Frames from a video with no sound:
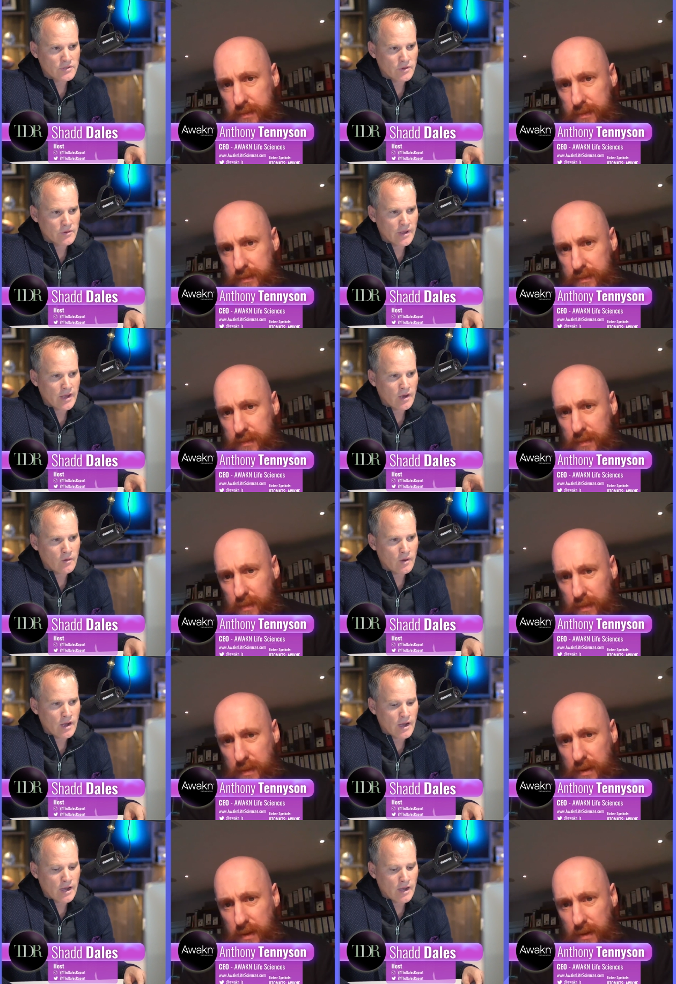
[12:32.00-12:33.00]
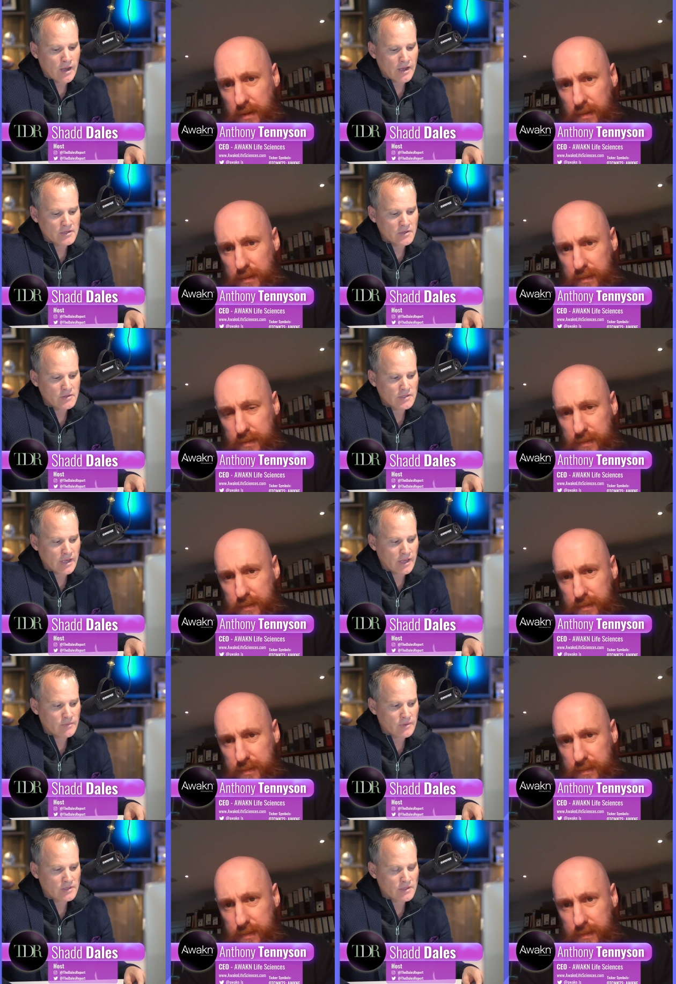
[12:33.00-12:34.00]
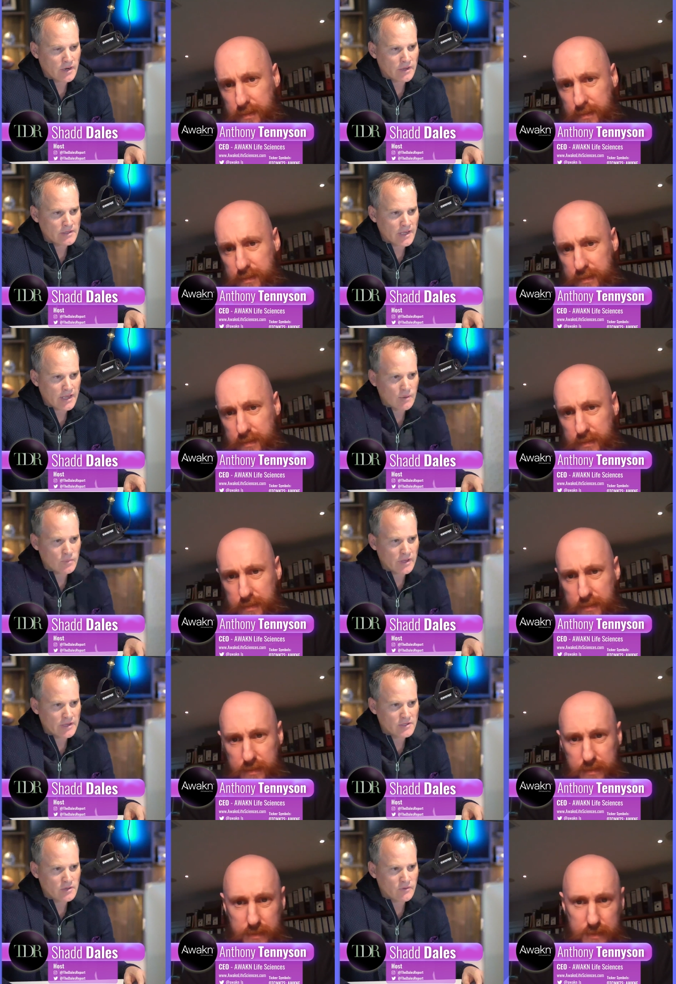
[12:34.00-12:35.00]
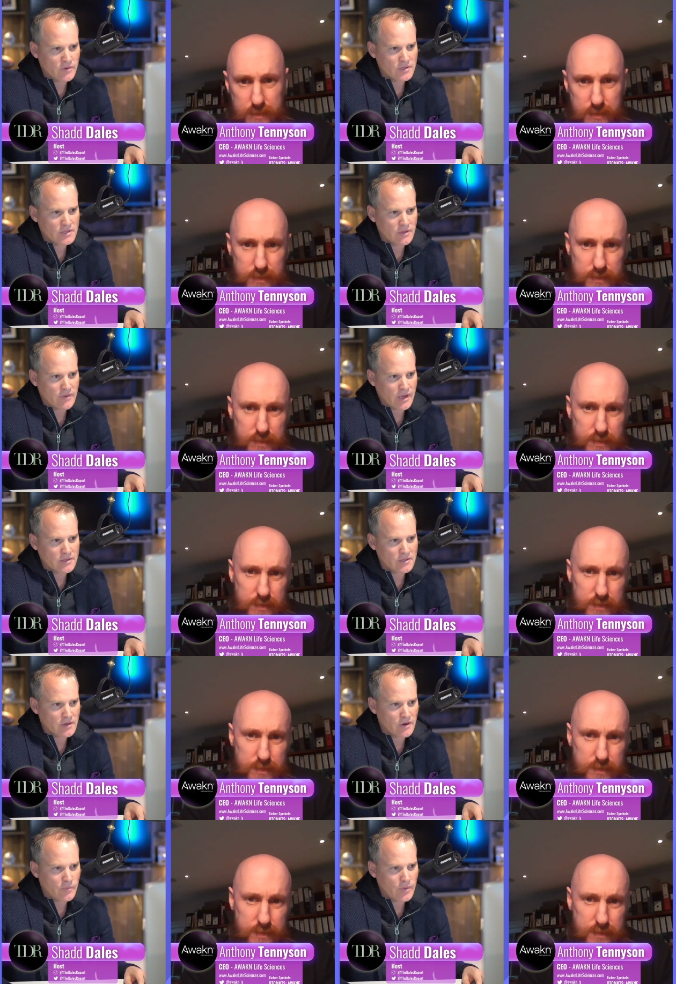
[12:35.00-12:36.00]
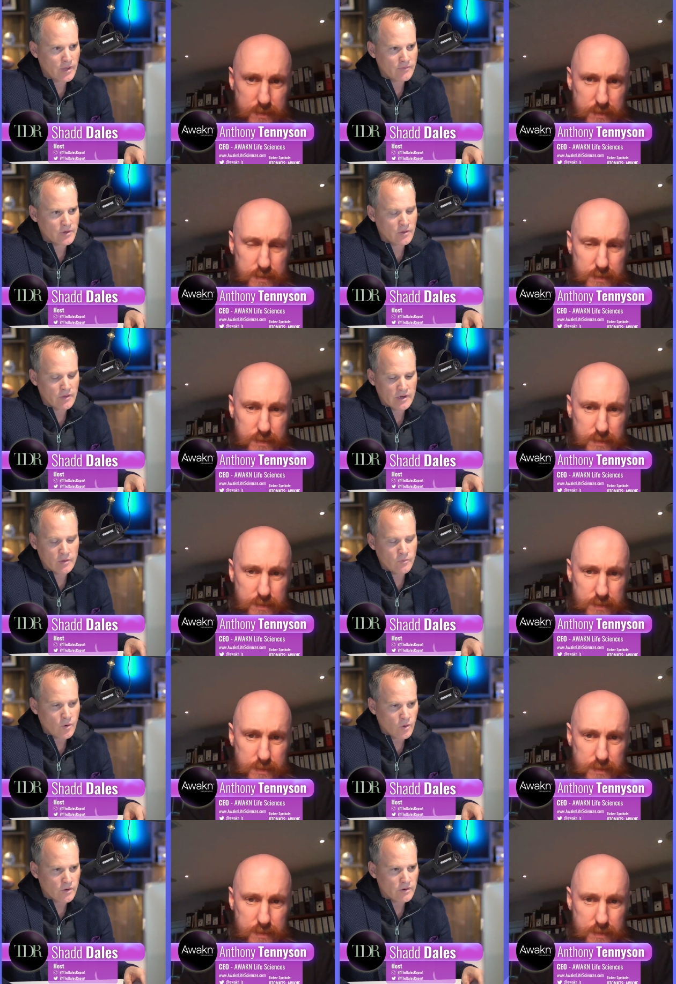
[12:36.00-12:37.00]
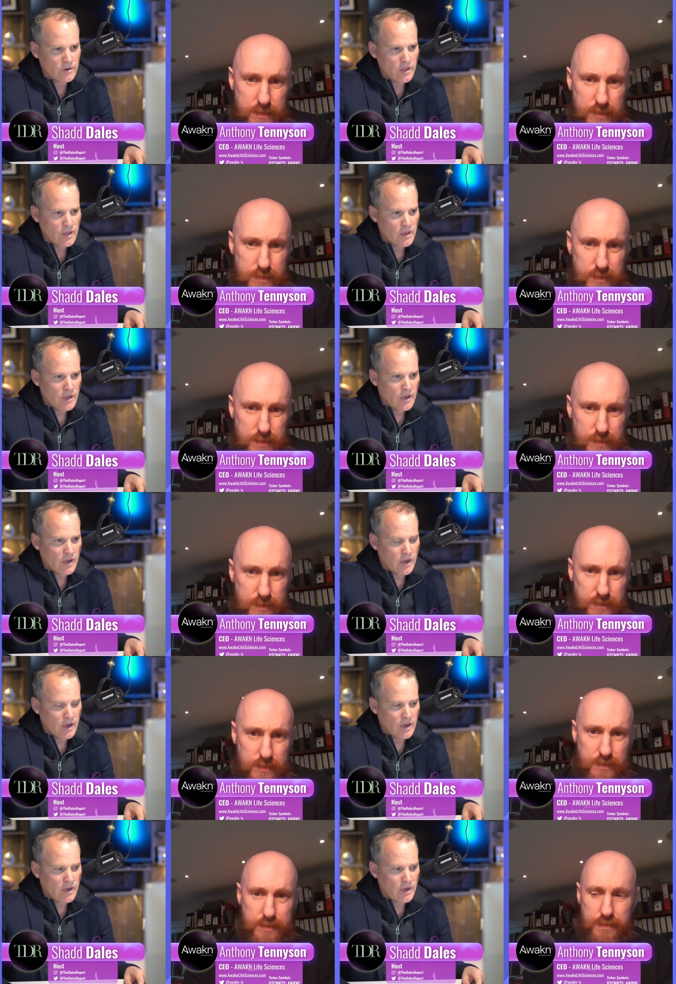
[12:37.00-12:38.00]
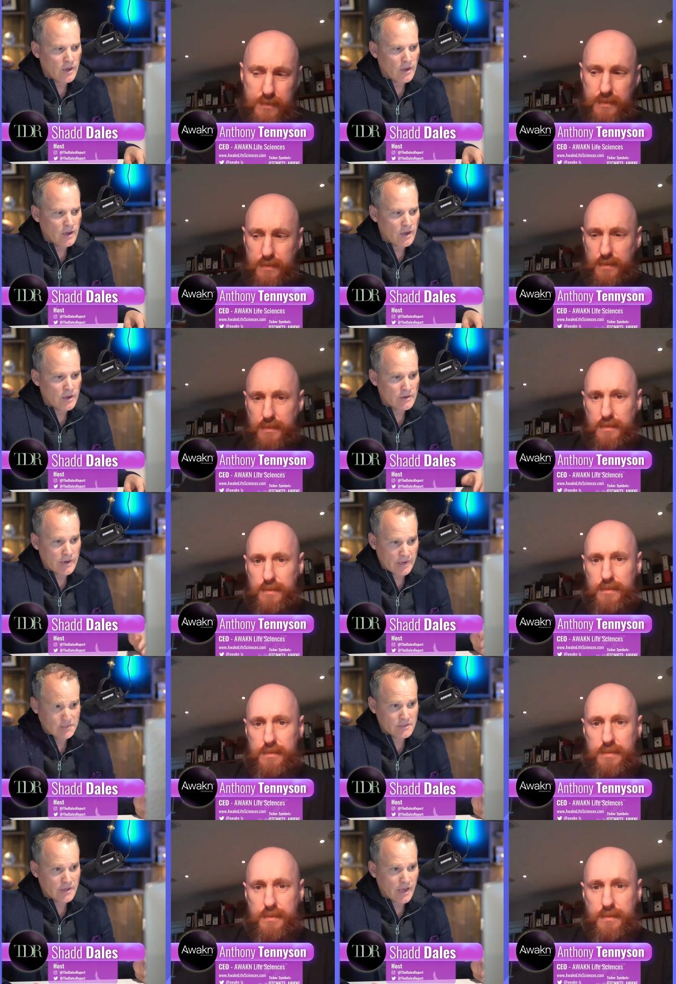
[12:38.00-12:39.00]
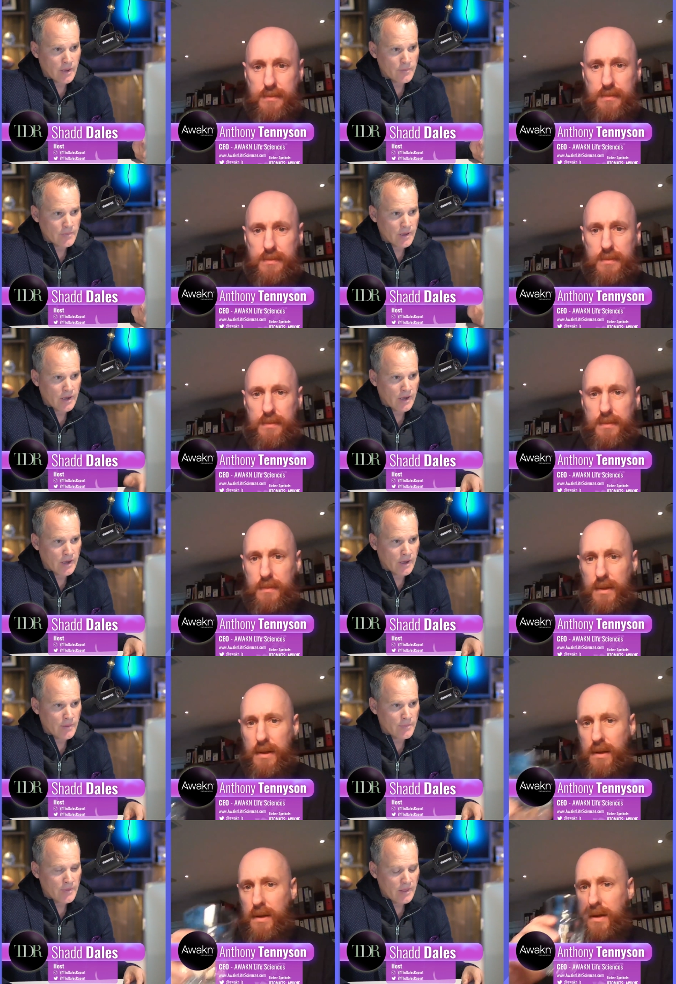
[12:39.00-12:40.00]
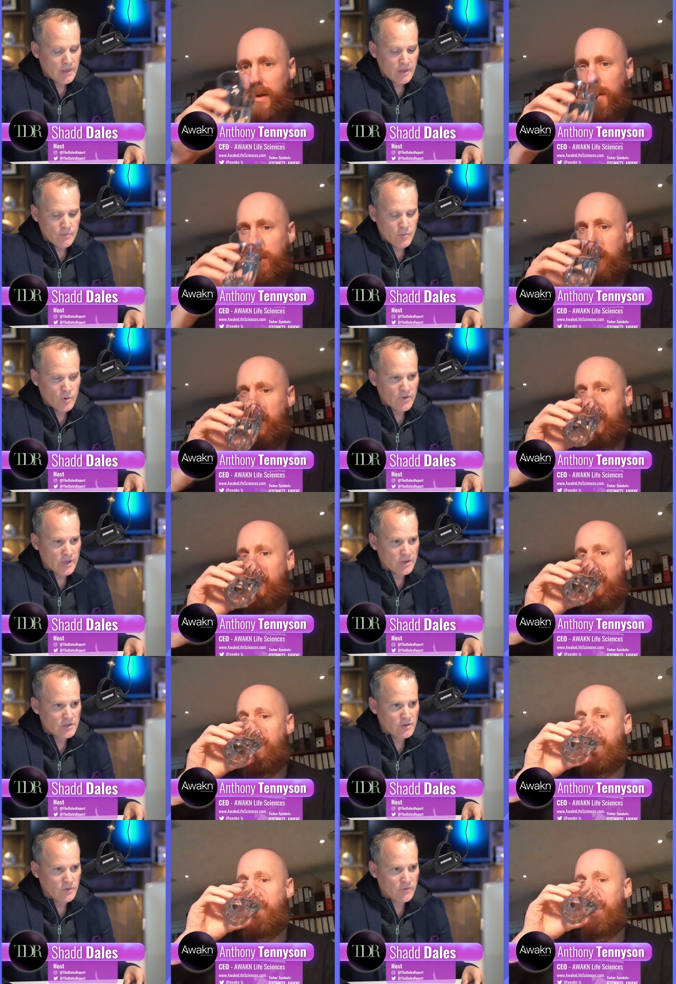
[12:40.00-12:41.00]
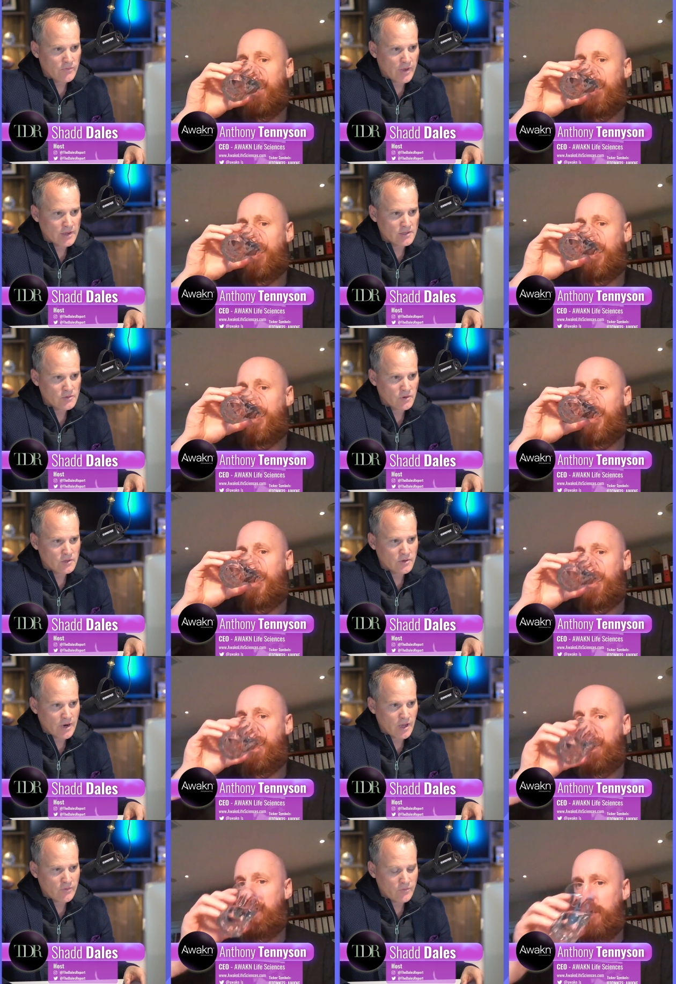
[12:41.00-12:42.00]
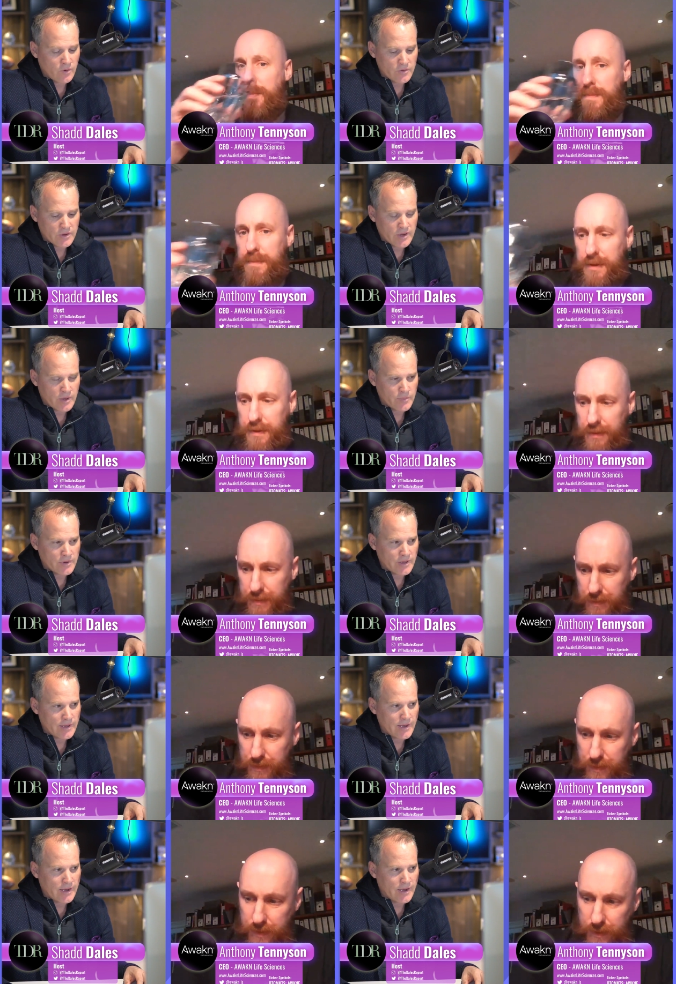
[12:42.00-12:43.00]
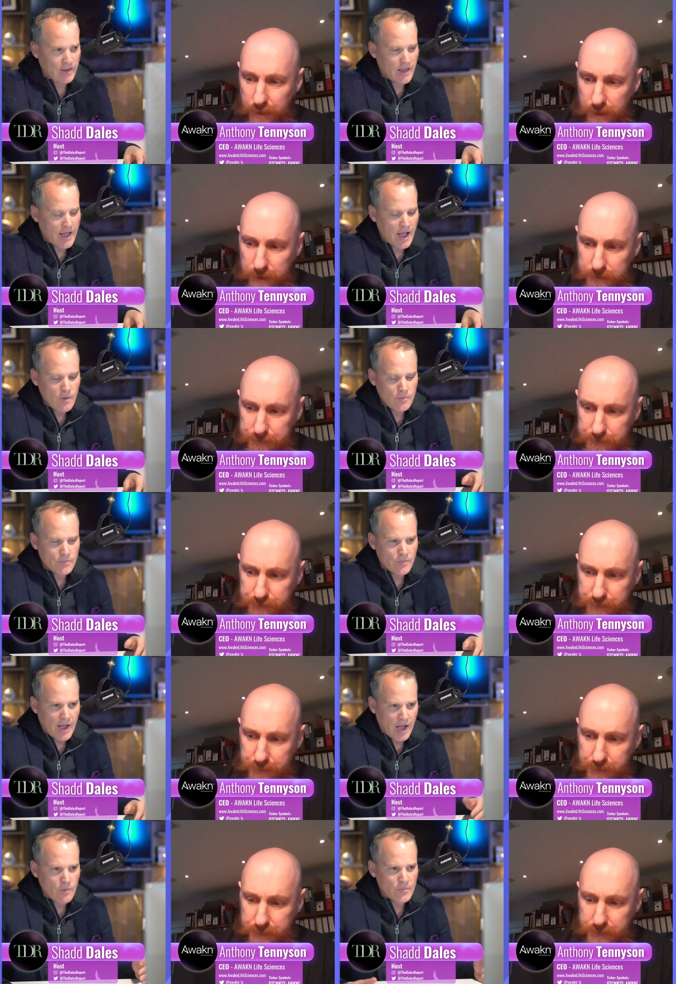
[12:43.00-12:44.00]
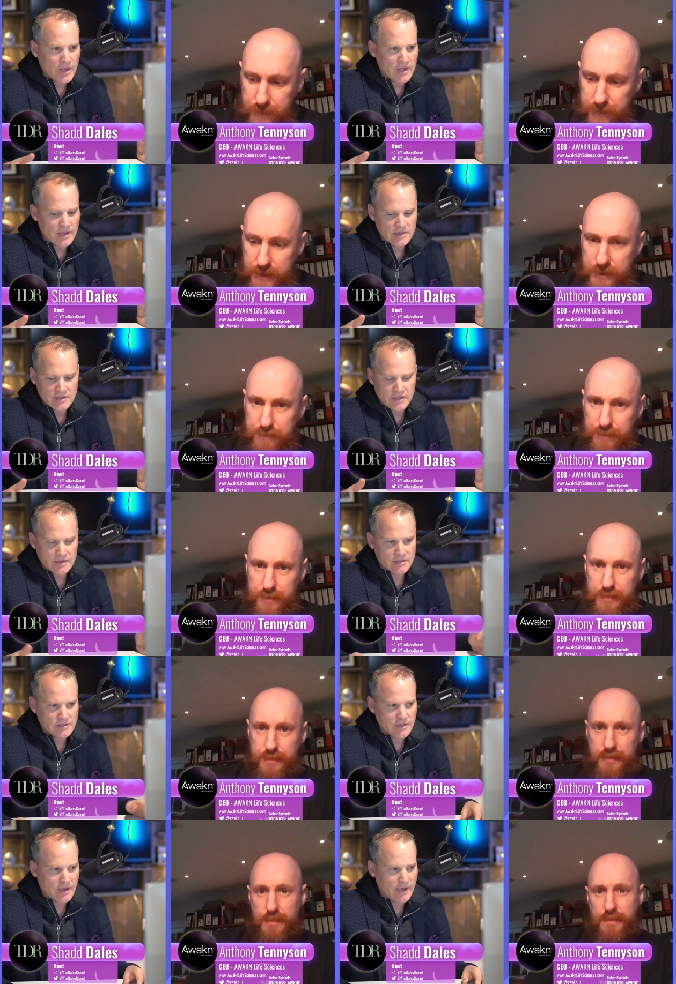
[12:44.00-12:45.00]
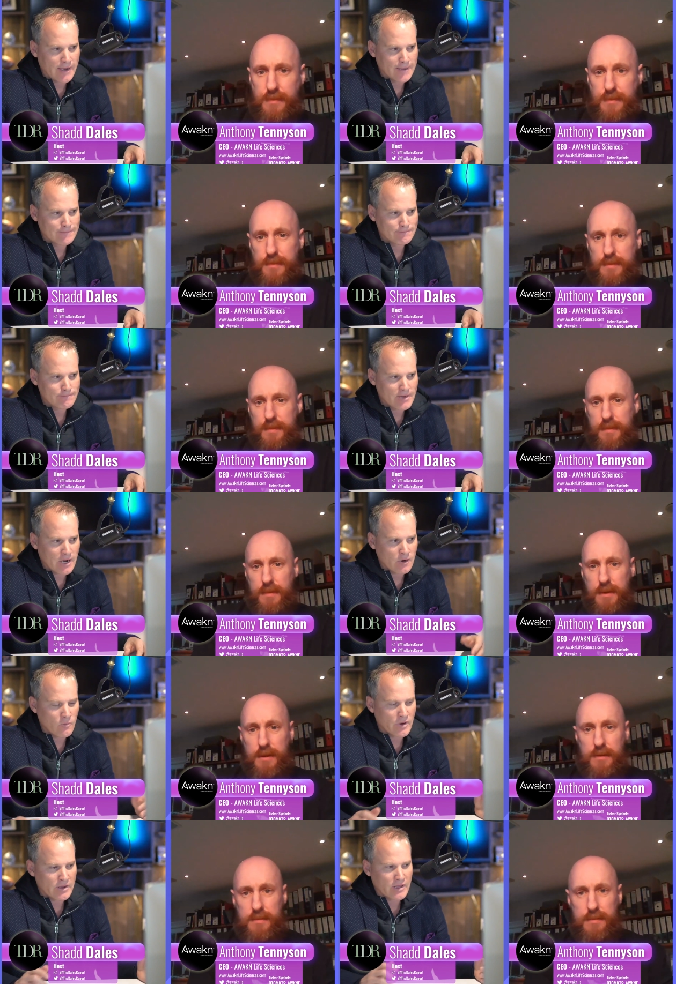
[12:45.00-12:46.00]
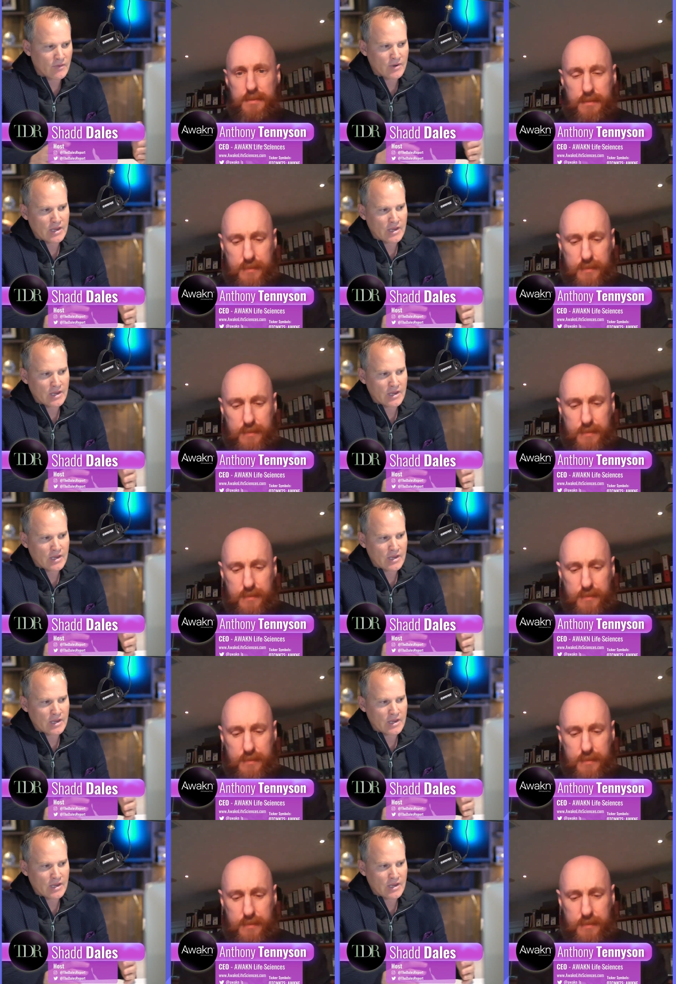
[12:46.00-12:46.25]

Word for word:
Speaker 1: now. Uh, as you said, the study taking place University of Exeter, a pivotal and important uh, uh, next step, um, moving into a phase three trial for the company. Uh, how how big is this? Um, and I don't want to give any